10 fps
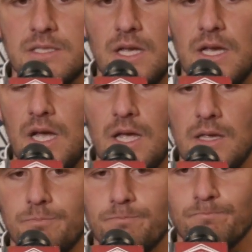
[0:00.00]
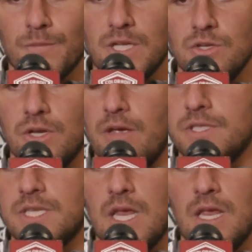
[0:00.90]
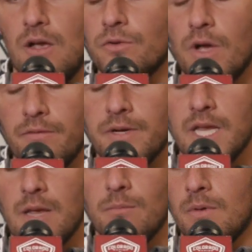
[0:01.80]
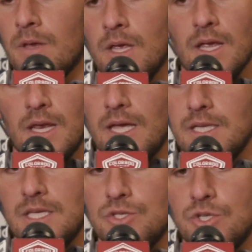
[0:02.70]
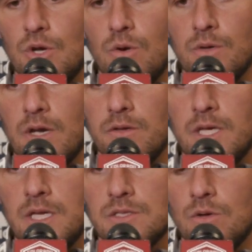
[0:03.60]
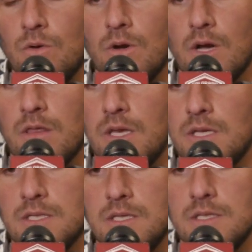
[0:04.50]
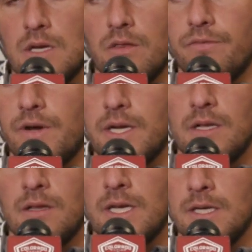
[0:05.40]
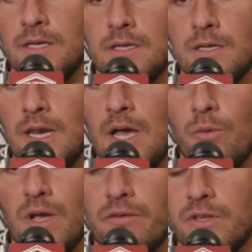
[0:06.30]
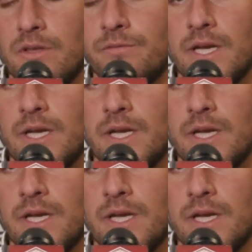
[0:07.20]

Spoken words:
I took every game like this, you know, nowadays. So I think it's another final, and now we have another